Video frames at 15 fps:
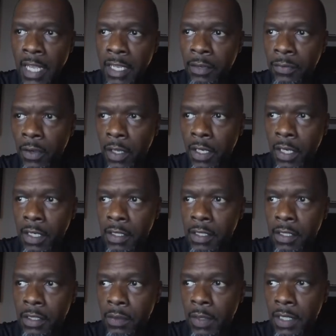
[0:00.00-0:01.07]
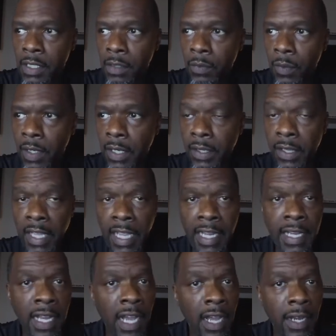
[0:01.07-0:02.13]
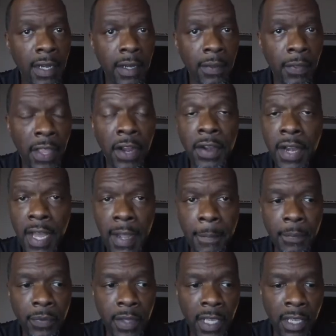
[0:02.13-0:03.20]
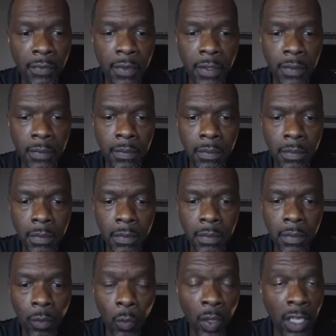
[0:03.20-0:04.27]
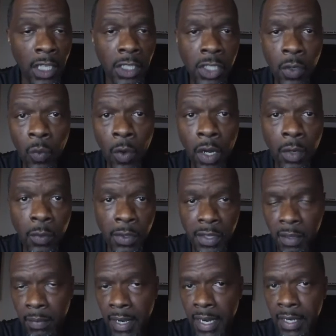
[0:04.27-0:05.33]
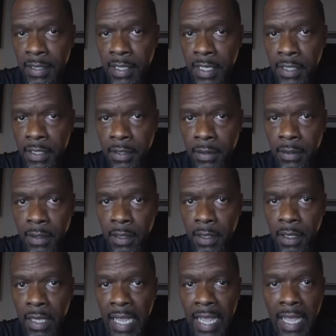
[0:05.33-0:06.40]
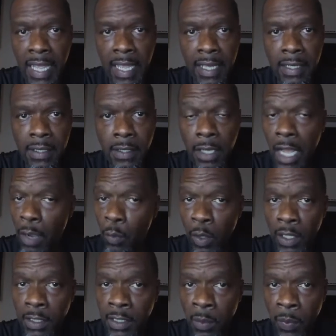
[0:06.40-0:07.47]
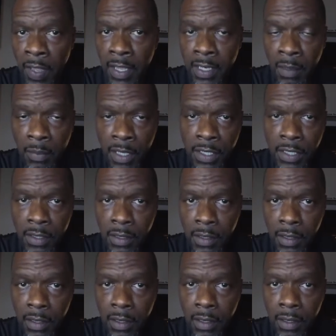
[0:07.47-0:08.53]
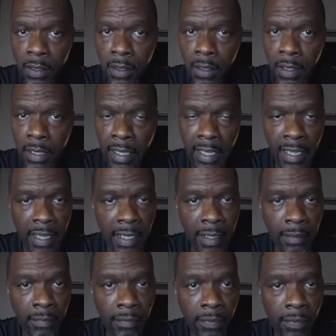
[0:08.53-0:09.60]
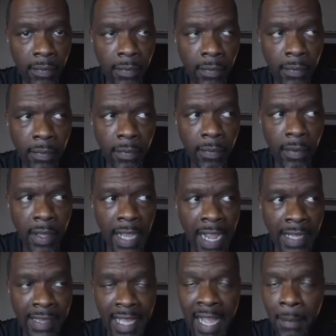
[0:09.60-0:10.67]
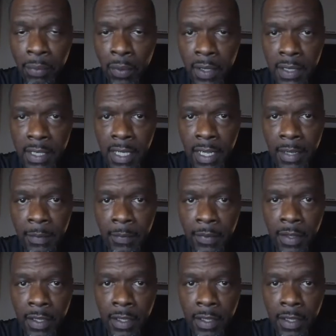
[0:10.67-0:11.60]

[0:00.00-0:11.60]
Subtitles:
fall in a situation where they're not even willing to work with the buyer's agent and not willing to pay a commission. And at that point in time,